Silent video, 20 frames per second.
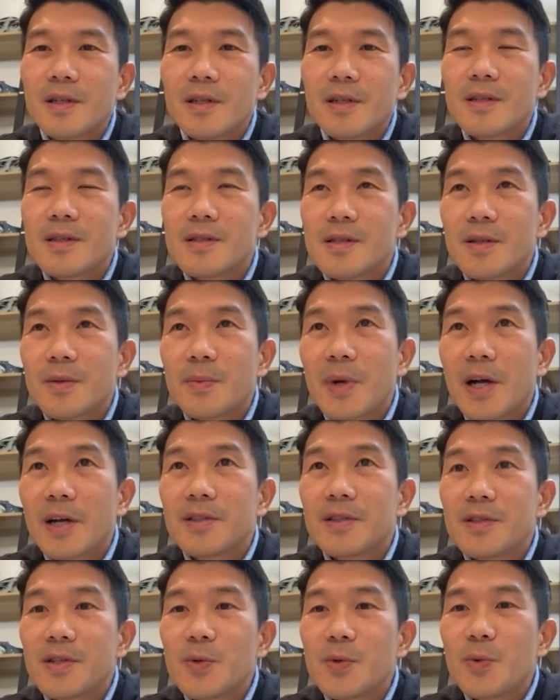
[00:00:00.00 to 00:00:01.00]
Also, my
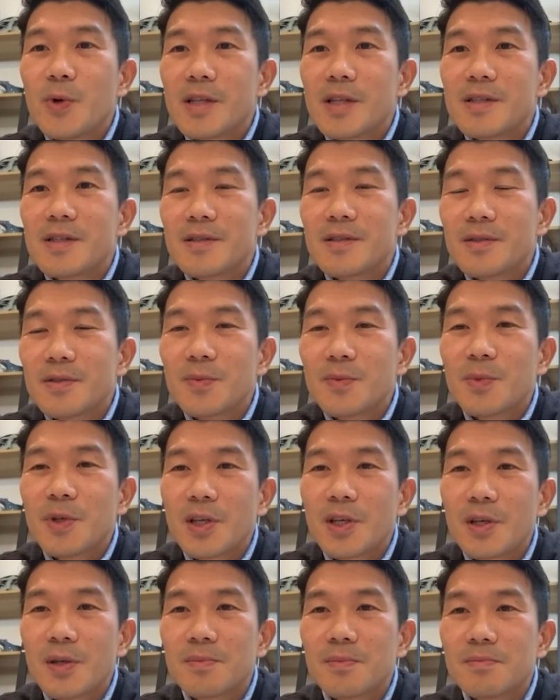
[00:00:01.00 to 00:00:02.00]
dream was to
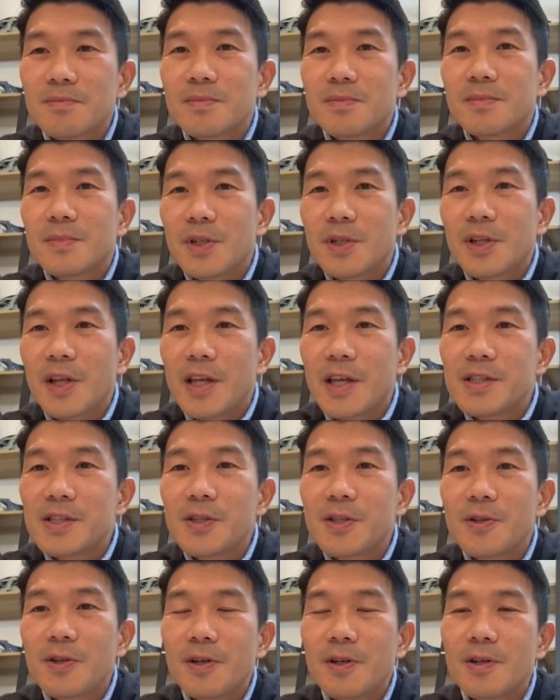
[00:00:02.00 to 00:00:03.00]
become an
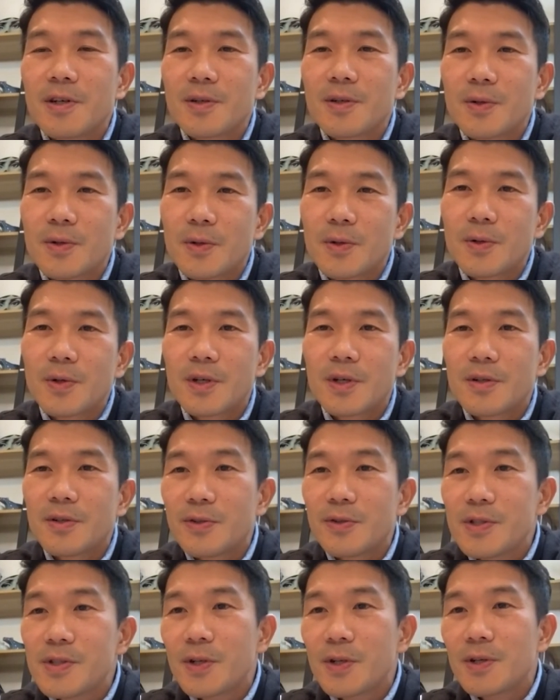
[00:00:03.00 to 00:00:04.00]
engineer or
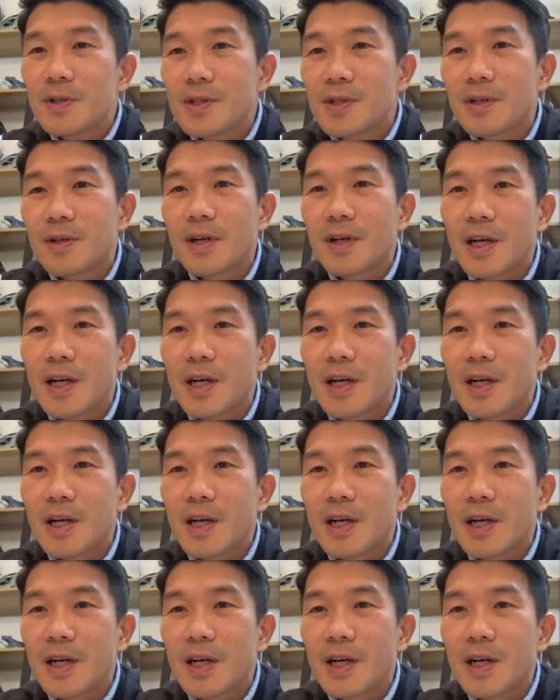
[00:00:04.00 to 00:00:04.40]
researcher.